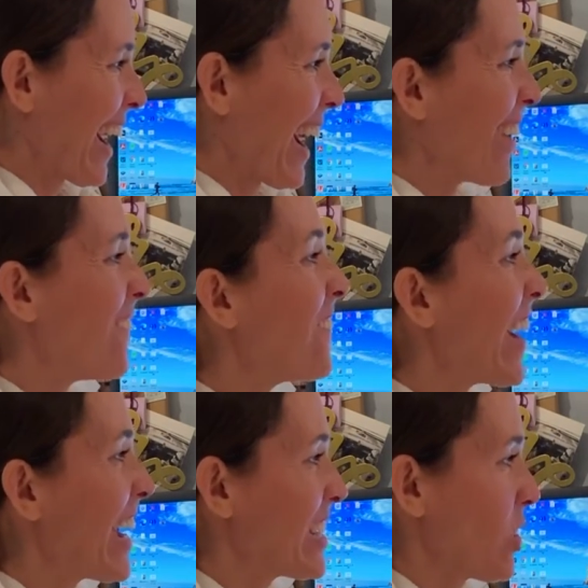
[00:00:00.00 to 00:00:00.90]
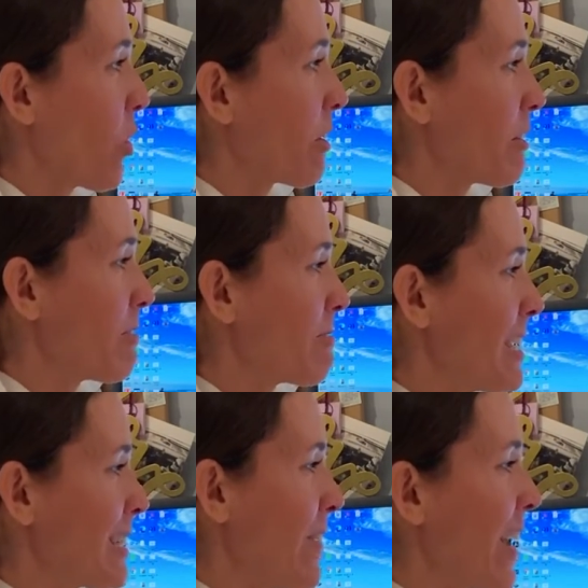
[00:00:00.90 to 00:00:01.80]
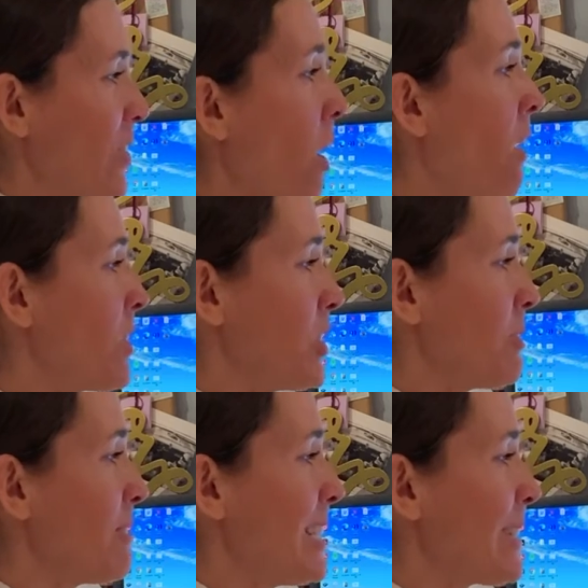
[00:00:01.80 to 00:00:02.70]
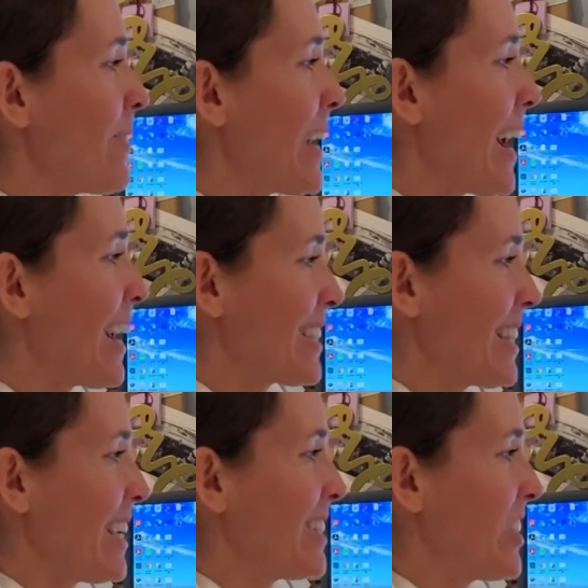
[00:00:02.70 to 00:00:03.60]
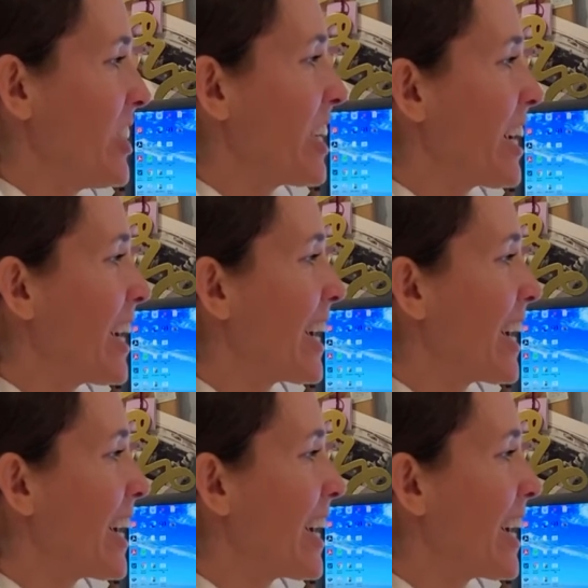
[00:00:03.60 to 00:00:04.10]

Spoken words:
Right. Laura could erase she erased my exit, cheater.